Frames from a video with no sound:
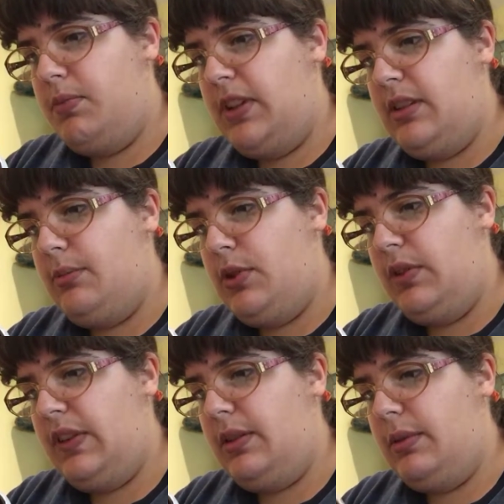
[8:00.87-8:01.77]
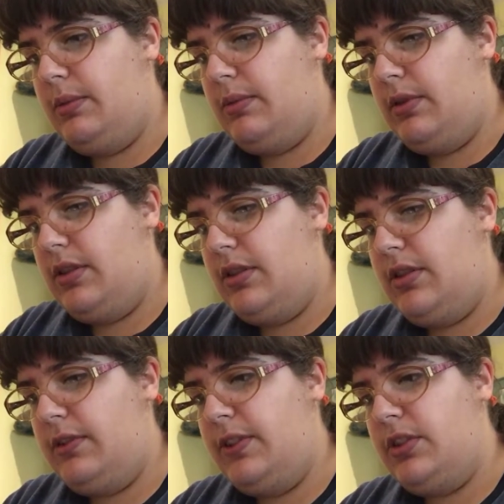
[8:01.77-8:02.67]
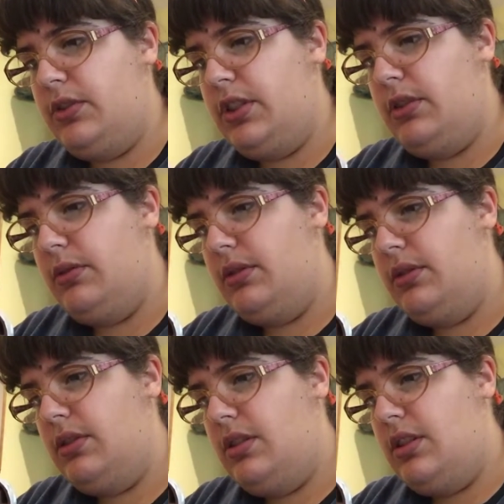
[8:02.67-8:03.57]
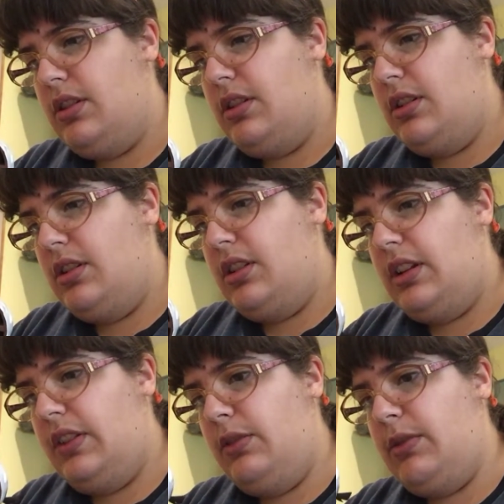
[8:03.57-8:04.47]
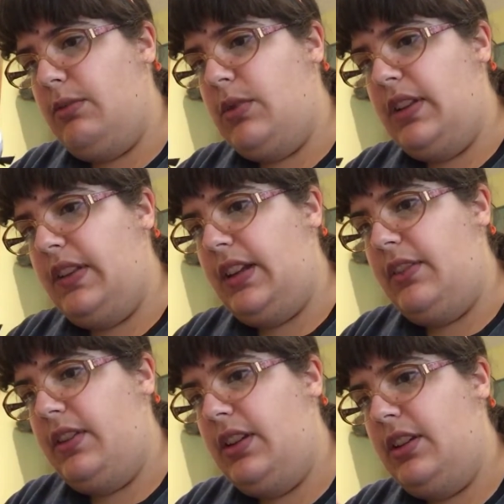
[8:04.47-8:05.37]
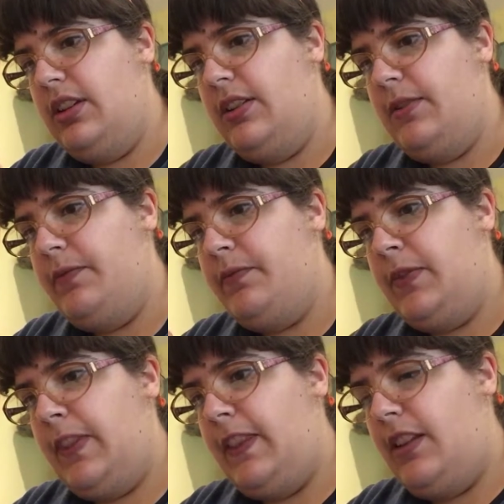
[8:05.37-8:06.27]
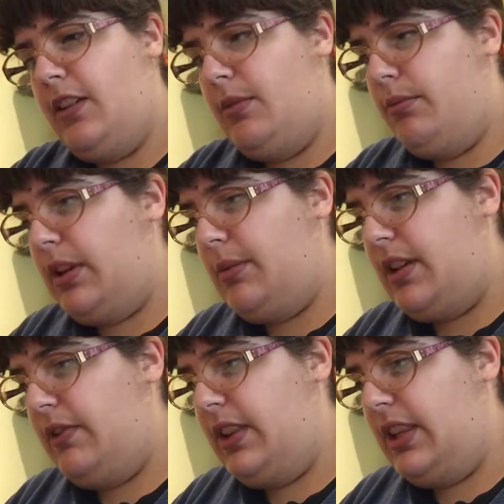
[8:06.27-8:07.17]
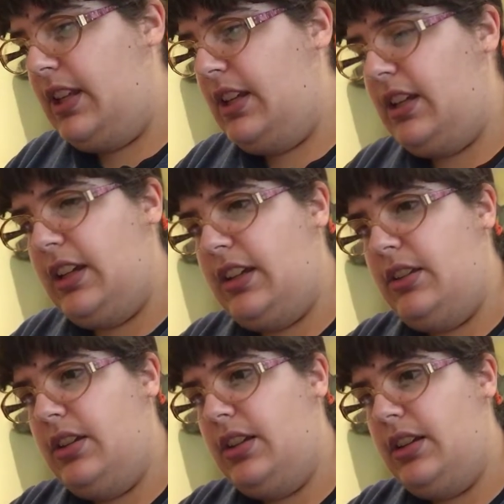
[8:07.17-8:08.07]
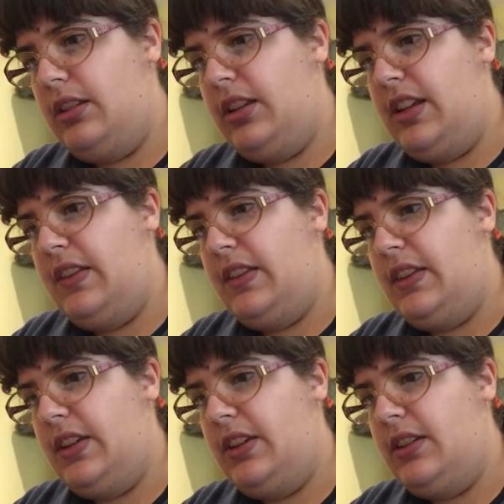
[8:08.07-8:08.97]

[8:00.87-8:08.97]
the most official coat. I assumed that once I've primed everything, I could at least